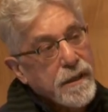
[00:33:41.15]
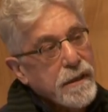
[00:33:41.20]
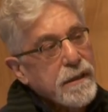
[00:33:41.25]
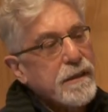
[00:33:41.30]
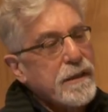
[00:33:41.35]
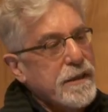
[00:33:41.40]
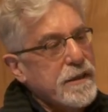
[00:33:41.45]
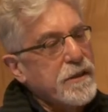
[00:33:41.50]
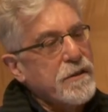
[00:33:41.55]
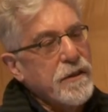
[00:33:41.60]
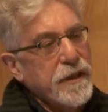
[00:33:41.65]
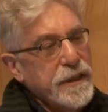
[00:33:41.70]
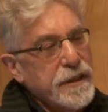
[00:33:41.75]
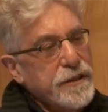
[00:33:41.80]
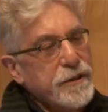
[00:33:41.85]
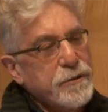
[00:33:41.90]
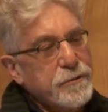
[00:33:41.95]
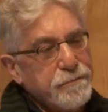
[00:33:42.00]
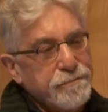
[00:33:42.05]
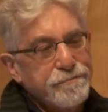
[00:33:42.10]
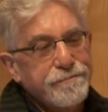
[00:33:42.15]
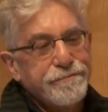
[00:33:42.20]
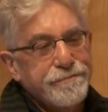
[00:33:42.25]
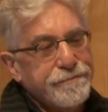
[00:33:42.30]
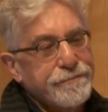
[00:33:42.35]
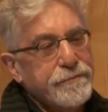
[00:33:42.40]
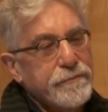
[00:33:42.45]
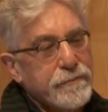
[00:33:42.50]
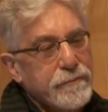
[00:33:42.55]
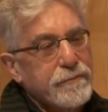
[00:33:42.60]
It's going to
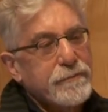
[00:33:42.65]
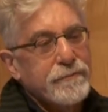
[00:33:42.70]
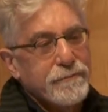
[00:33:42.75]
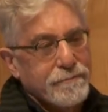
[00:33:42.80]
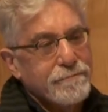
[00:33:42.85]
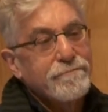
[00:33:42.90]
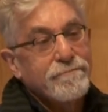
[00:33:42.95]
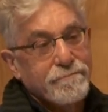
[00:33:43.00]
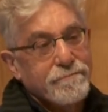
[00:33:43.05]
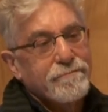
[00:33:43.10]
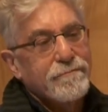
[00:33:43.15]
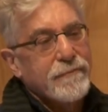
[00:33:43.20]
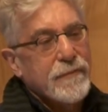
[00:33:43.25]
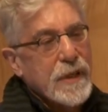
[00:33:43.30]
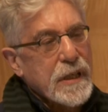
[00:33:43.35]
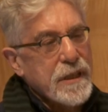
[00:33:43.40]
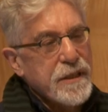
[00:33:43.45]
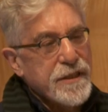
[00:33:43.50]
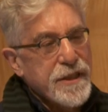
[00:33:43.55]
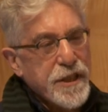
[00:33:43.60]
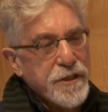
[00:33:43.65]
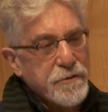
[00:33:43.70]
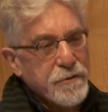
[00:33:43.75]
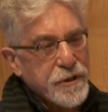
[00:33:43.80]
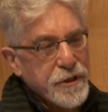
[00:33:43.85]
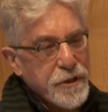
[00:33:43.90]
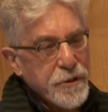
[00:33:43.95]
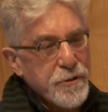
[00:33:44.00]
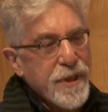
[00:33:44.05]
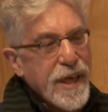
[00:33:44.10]
continue
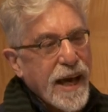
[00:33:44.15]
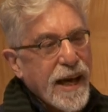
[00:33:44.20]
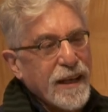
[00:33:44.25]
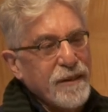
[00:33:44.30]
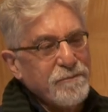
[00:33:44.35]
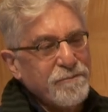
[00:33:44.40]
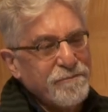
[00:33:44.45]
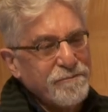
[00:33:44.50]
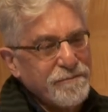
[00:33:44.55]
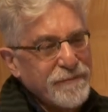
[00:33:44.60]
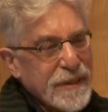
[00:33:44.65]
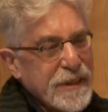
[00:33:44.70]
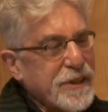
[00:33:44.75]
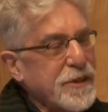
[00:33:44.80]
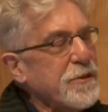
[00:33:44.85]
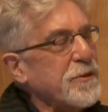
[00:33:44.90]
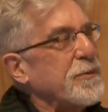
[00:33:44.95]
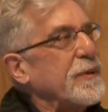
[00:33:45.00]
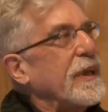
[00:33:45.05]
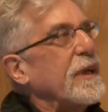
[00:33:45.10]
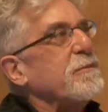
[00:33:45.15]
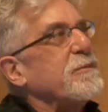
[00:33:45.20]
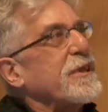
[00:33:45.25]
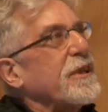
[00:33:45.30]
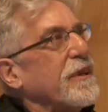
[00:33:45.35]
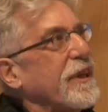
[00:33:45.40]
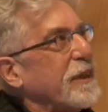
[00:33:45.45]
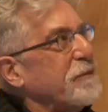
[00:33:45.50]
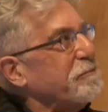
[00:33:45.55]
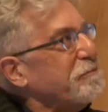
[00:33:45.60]
to do that. Excuse me, I'm
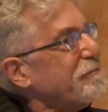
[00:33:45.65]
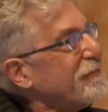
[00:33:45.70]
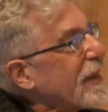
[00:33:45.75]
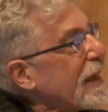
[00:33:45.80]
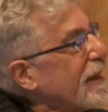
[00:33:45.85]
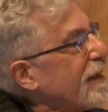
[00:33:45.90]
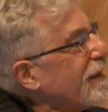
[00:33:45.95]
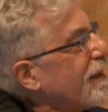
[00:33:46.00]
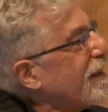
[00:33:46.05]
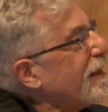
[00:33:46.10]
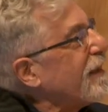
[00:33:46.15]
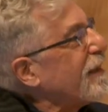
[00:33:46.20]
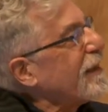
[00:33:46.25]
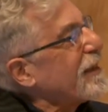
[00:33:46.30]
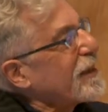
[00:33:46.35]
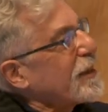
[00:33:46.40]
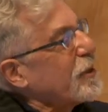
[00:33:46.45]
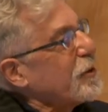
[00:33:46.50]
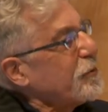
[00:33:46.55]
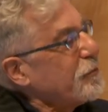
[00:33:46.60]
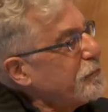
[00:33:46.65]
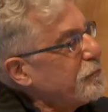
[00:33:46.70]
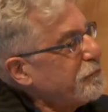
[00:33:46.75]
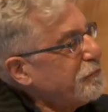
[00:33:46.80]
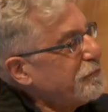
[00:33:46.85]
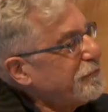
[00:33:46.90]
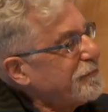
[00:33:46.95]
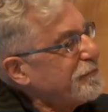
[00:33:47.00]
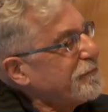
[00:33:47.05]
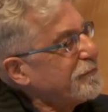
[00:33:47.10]
sorry. I, I do think that using
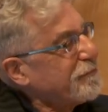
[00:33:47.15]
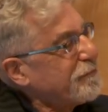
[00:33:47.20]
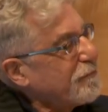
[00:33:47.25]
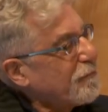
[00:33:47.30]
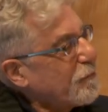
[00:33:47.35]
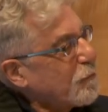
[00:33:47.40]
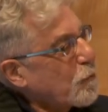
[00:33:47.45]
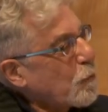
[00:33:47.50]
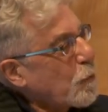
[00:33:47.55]
a mechanical